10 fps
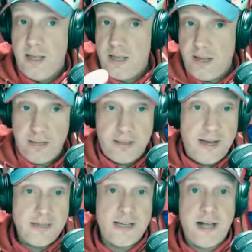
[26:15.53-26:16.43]
And like
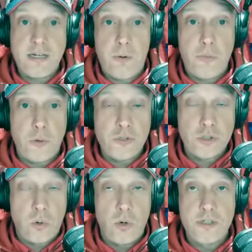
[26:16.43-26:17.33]
I talked about those
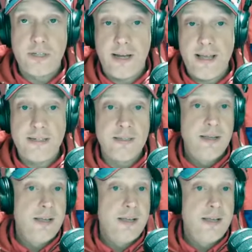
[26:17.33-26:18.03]
scores tonight,